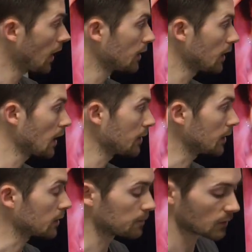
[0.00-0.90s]
and there you have
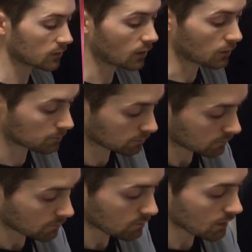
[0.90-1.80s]
it. So
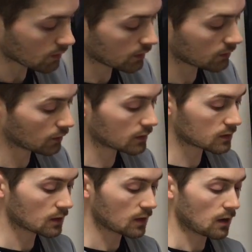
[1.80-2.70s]
this
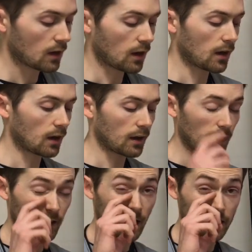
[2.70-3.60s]
is
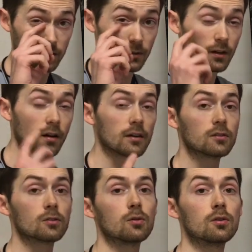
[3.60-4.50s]
a case that I
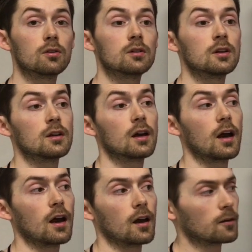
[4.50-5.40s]
saw
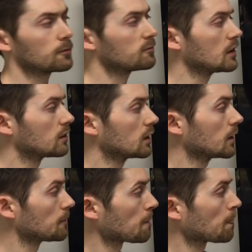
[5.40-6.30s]

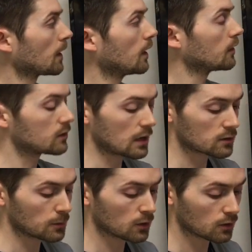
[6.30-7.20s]
recently. It's a
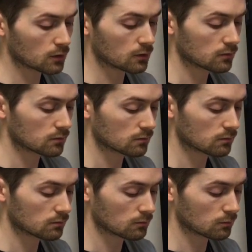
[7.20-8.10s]
gentleman who
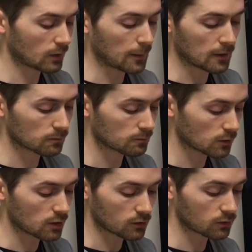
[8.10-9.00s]
came in
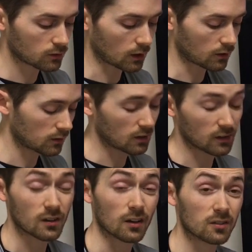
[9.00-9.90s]
to
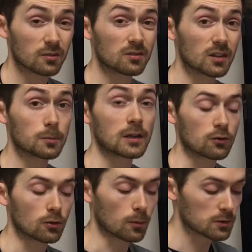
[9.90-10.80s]
discuss his
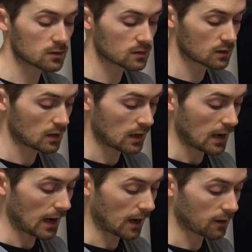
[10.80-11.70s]
potential options,
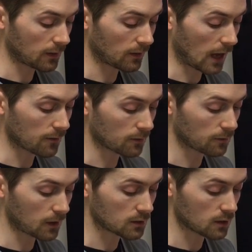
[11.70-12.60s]
and I found that having
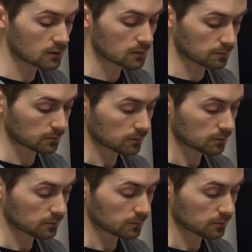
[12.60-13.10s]
photos